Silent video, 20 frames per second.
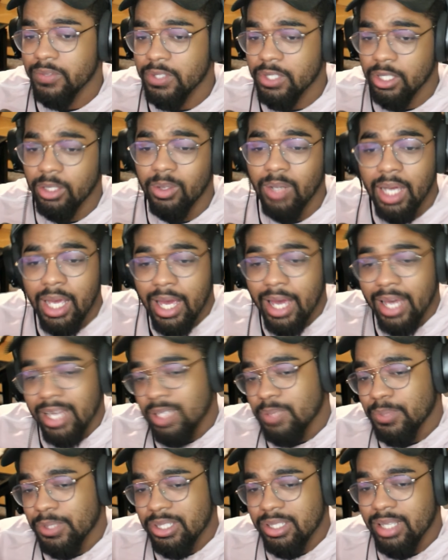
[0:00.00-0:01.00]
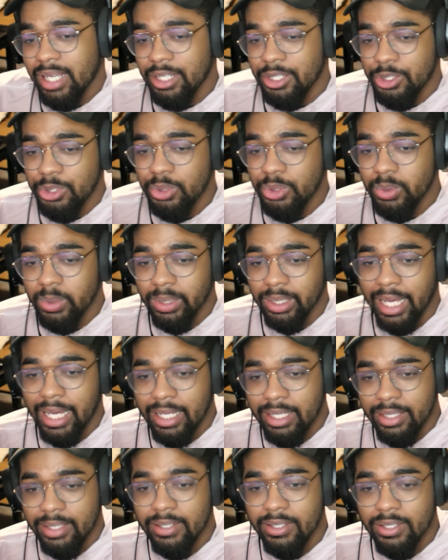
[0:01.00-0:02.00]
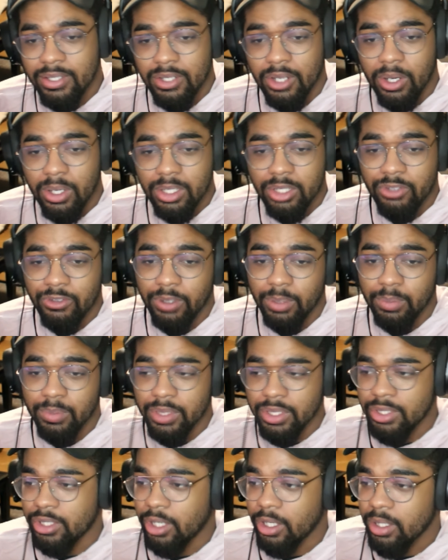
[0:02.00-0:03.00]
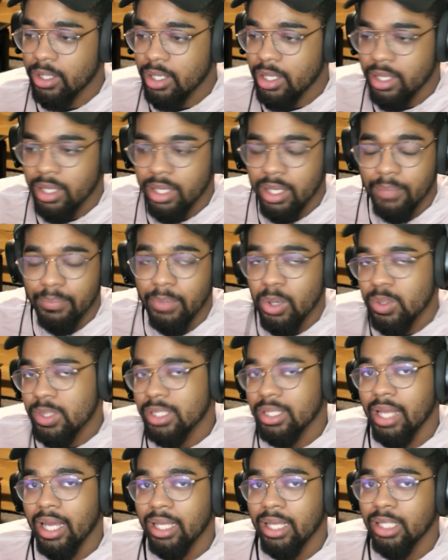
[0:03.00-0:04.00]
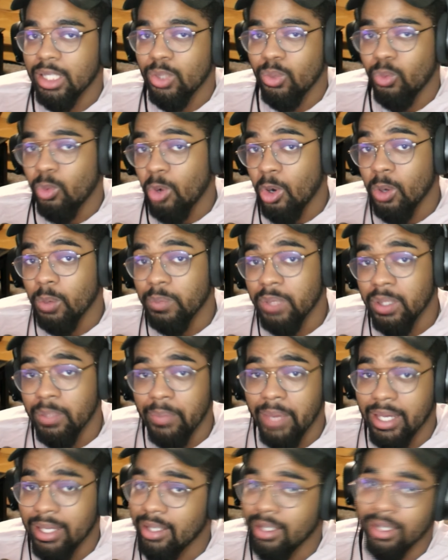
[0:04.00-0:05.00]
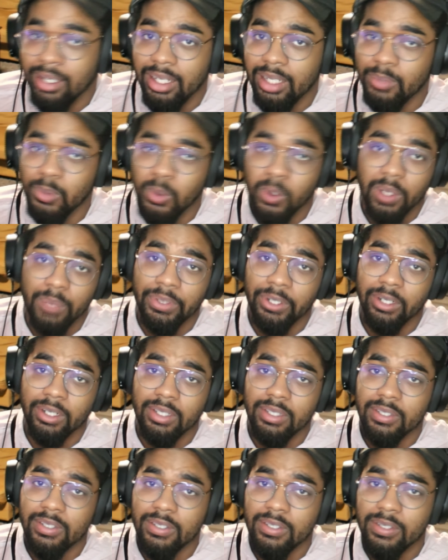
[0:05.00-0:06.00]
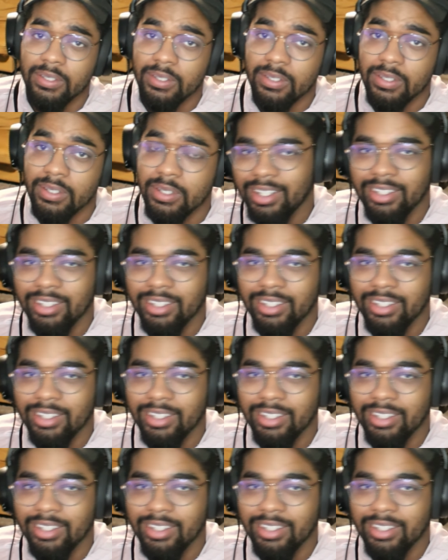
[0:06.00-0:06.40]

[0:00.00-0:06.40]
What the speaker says: So as much as I do like these saws from the start, they most likely won't be making any more appearances.